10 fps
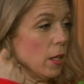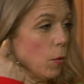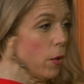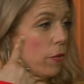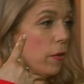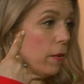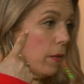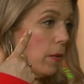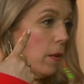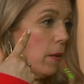with,
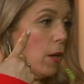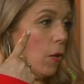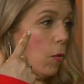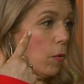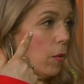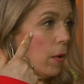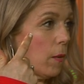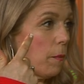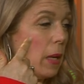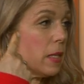you know,
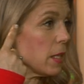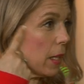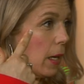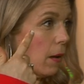mentally